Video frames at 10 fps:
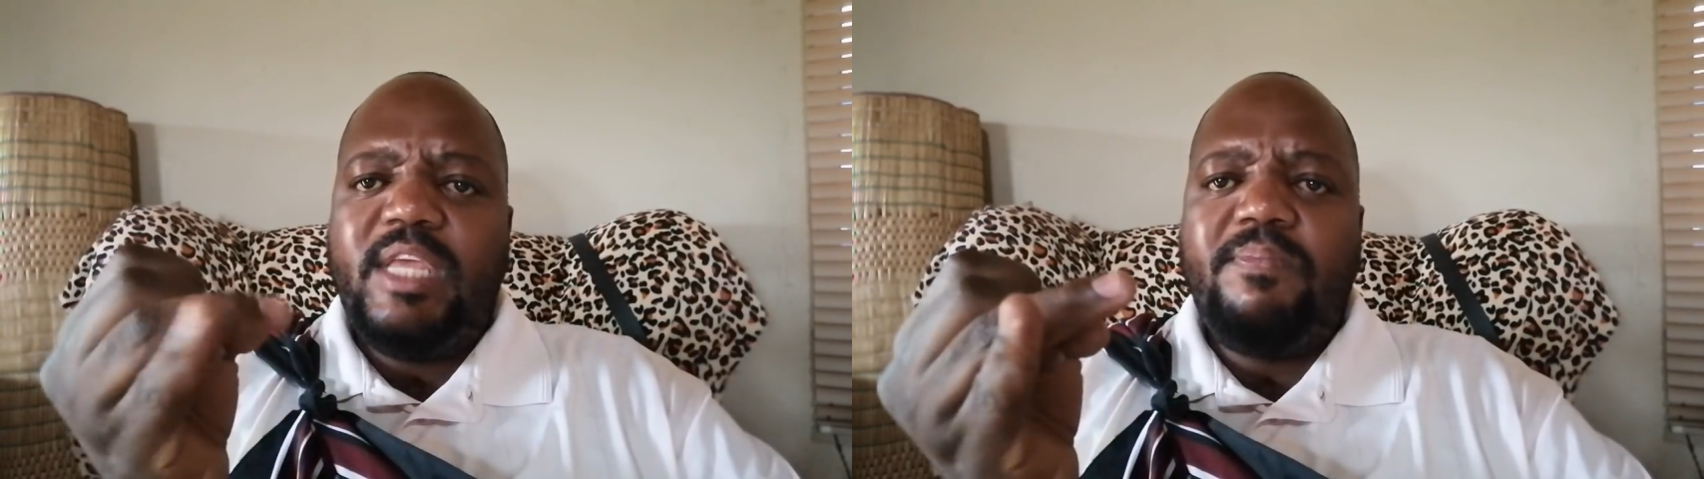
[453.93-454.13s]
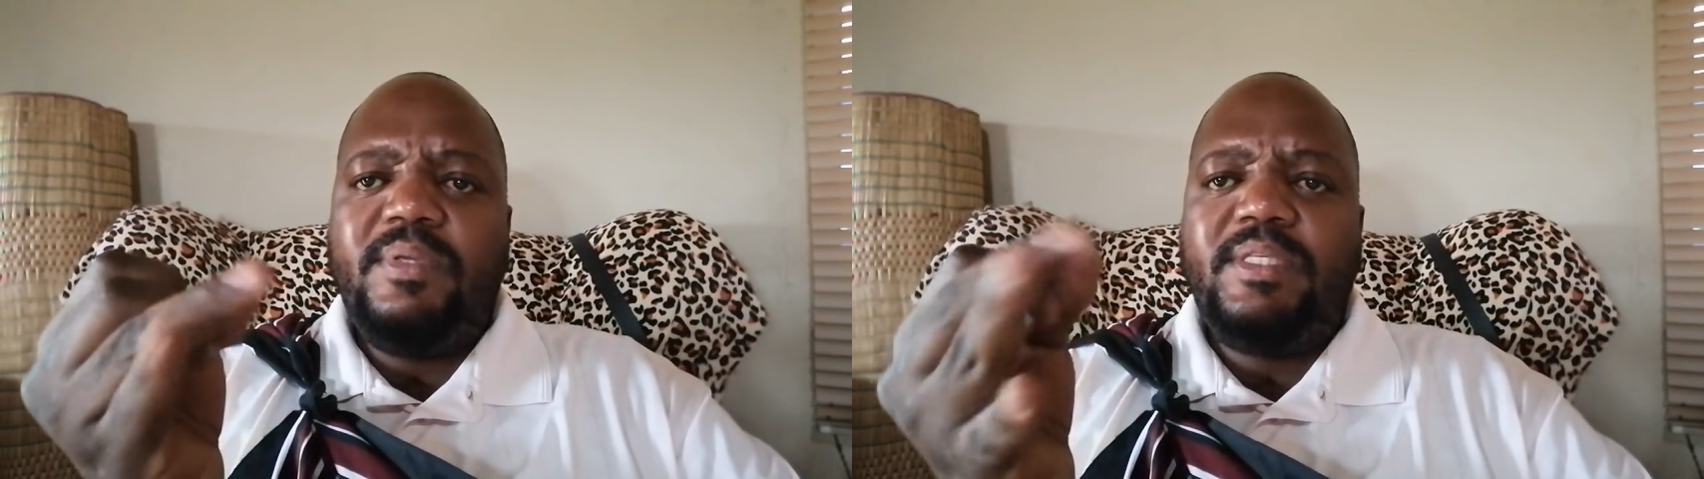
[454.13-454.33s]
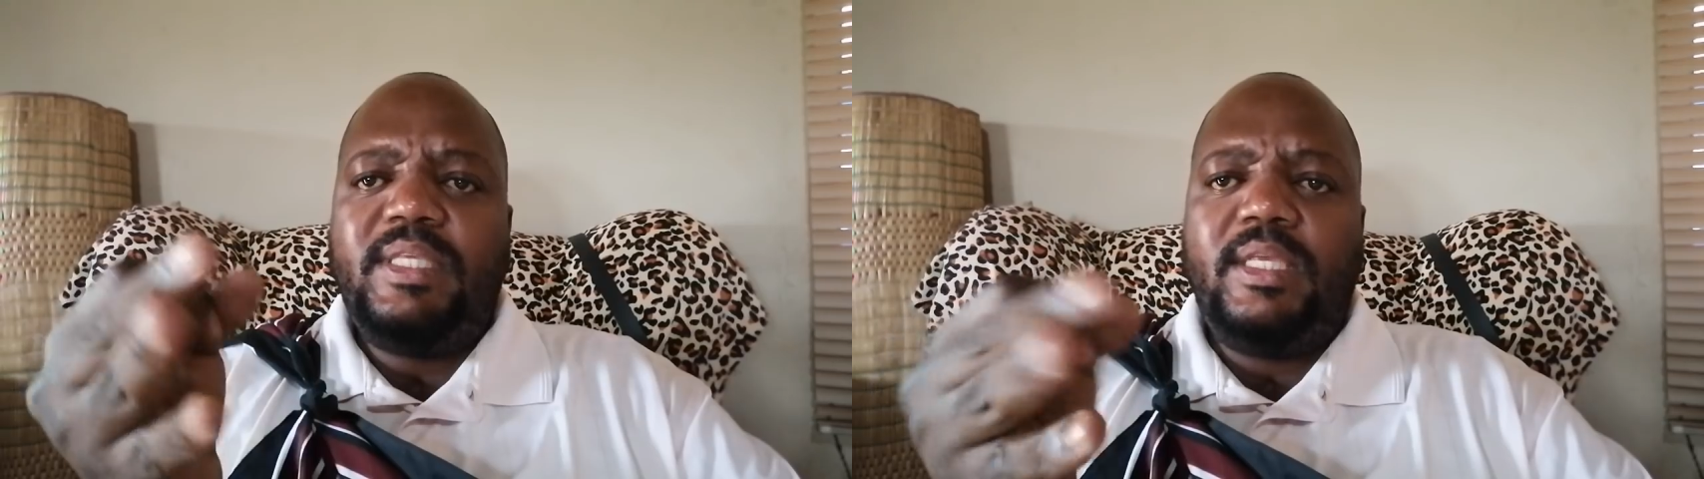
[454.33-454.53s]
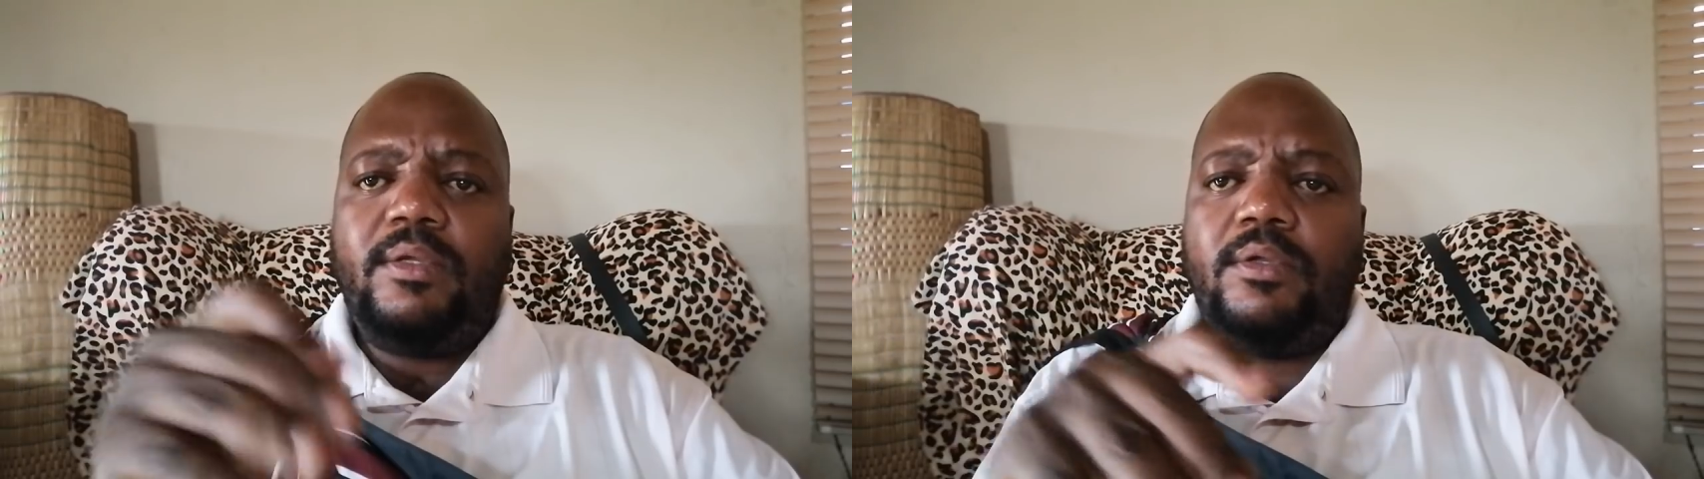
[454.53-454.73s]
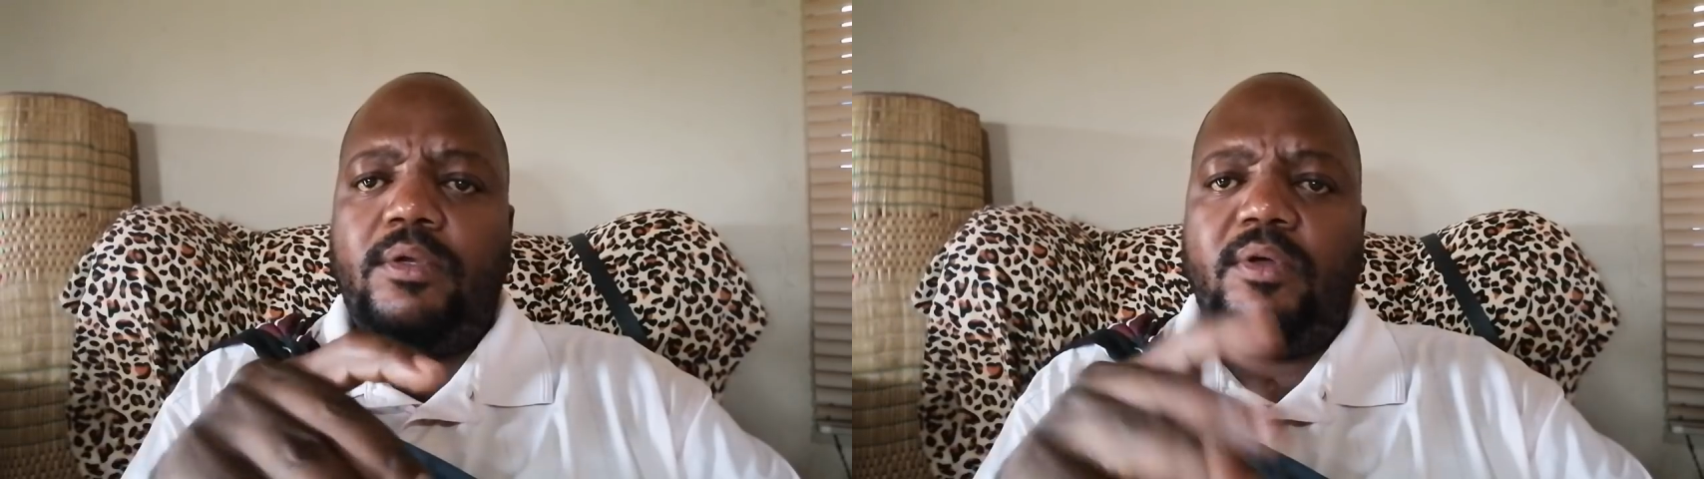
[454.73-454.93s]

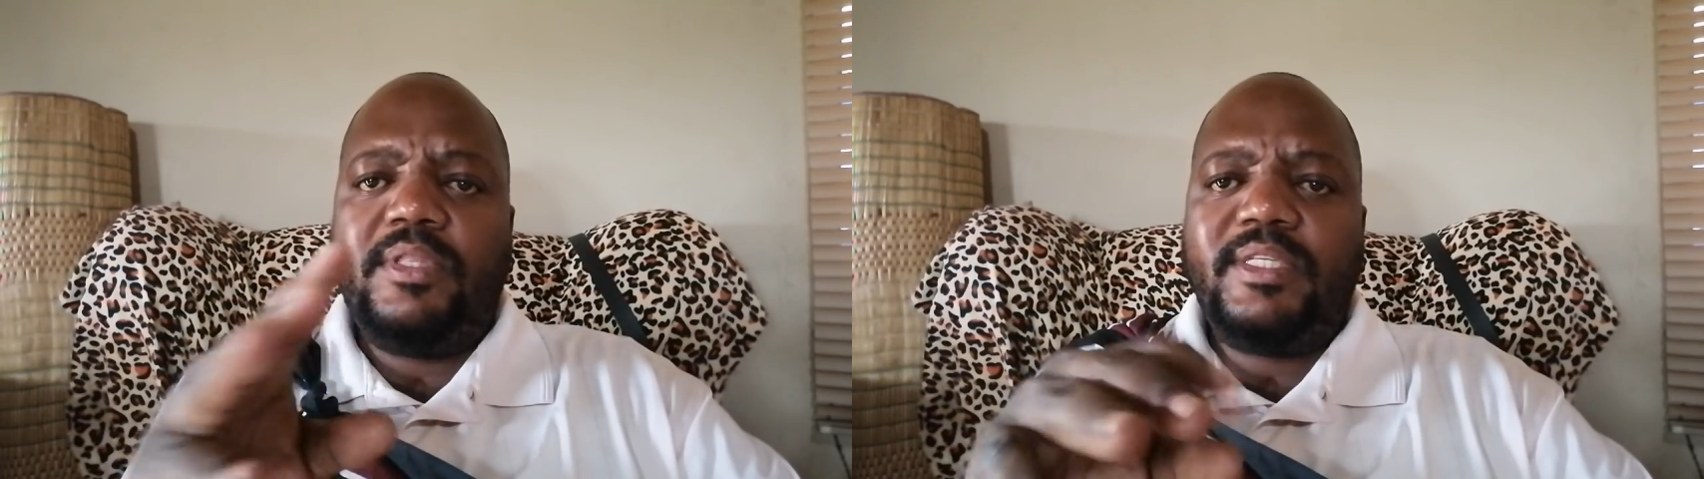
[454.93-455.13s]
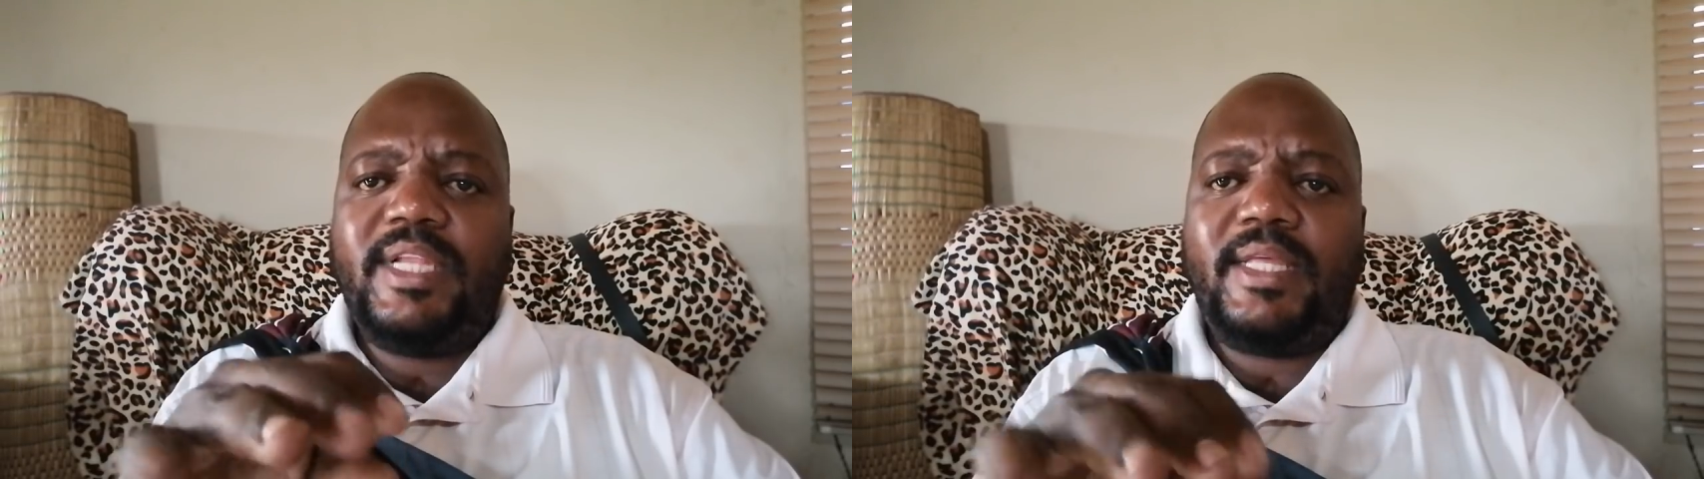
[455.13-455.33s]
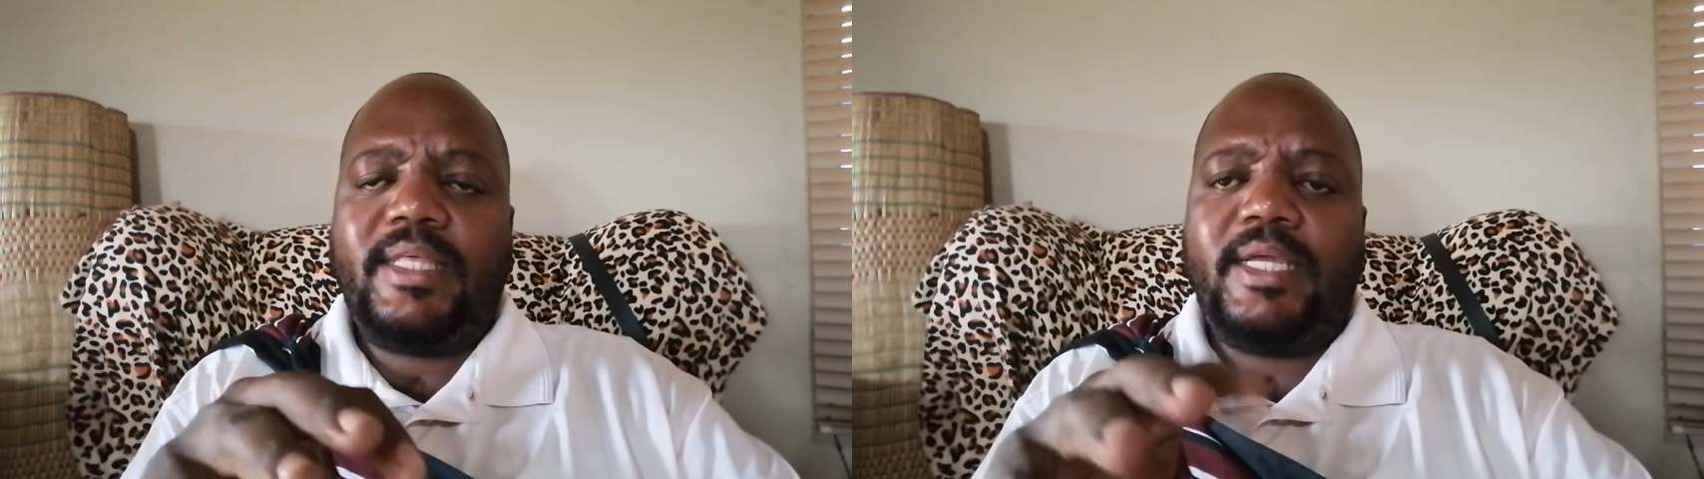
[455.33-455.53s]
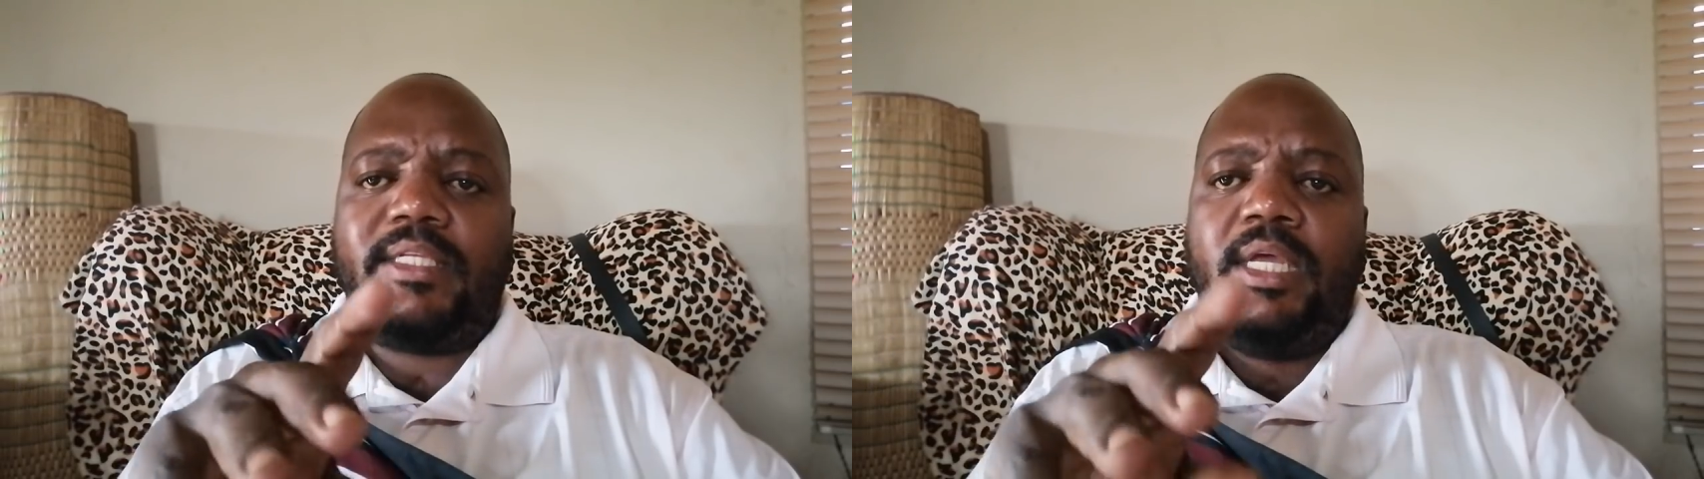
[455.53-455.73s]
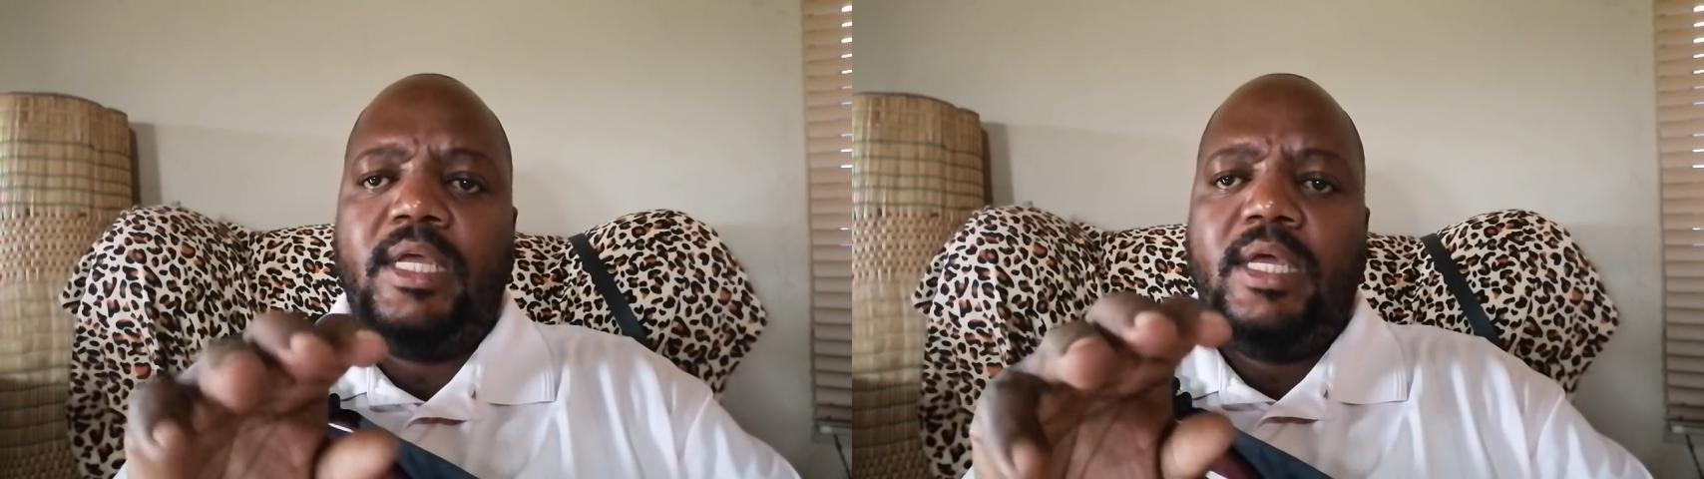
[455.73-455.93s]
ABC, things like that.